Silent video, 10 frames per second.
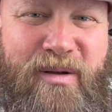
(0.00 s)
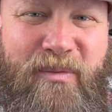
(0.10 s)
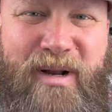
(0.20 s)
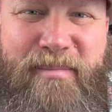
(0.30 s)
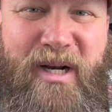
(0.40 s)

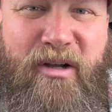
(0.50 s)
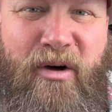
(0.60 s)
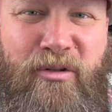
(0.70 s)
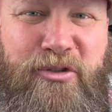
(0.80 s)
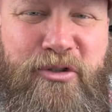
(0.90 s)
what I'm going to
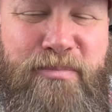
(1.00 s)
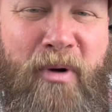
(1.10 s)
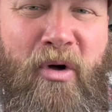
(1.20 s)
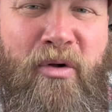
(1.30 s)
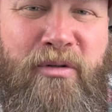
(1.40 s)
call
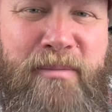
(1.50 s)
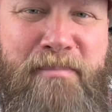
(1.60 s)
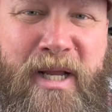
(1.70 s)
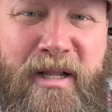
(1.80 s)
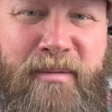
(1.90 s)
small to
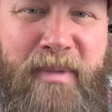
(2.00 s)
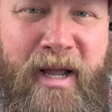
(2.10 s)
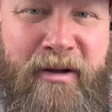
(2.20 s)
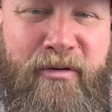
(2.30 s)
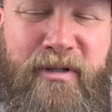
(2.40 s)
medium
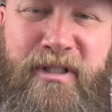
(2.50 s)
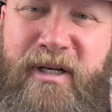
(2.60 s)
acreage,